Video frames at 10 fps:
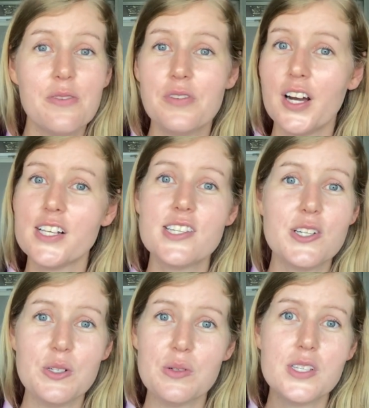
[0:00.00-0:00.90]
For us
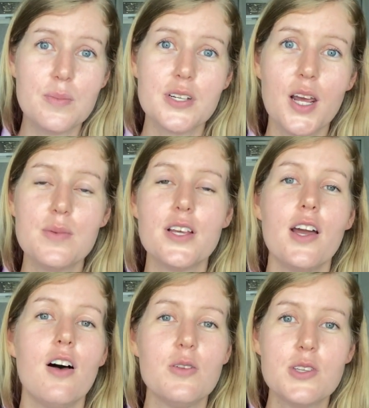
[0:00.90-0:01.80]
too, sometimes I
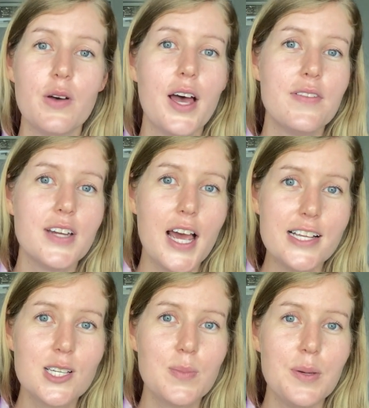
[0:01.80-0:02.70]
also have to
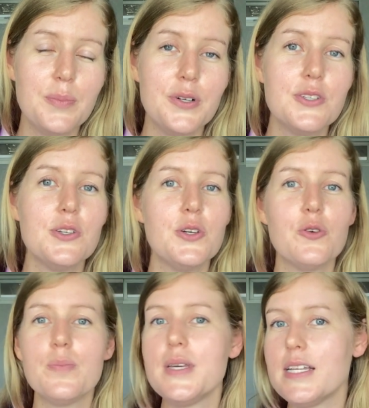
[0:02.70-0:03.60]
ask people to
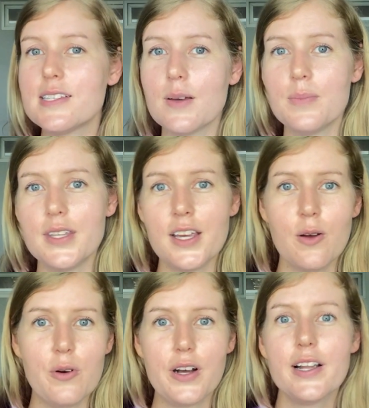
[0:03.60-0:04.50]
repeat something
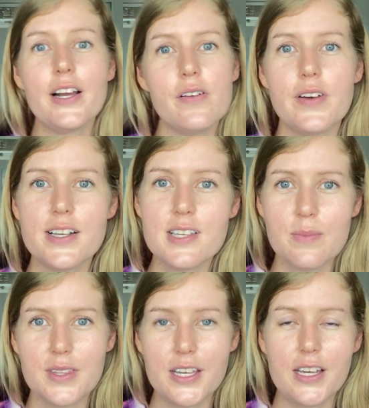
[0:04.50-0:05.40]
or clarify
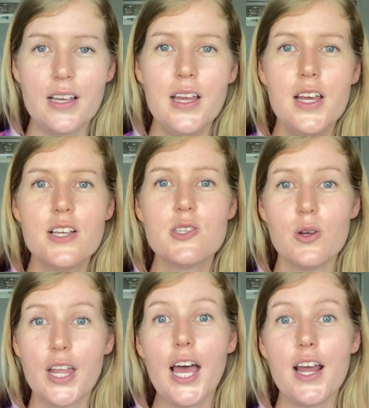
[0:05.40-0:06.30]
something so
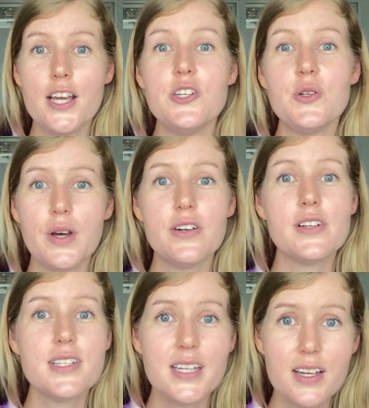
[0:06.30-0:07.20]
that I do
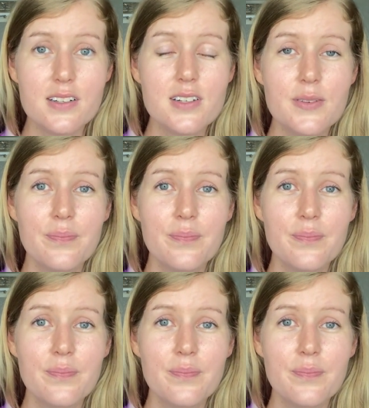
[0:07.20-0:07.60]
understand.